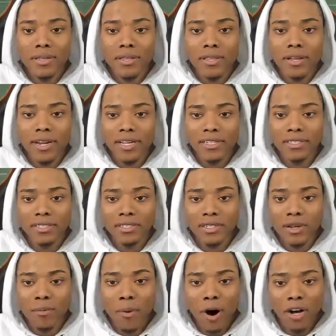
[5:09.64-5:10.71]
There it is,
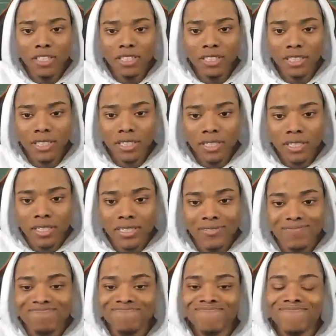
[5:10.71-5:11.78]
Moss.
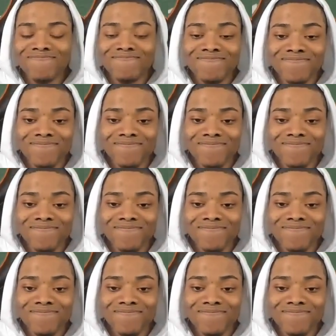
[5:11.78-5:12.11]
Mm.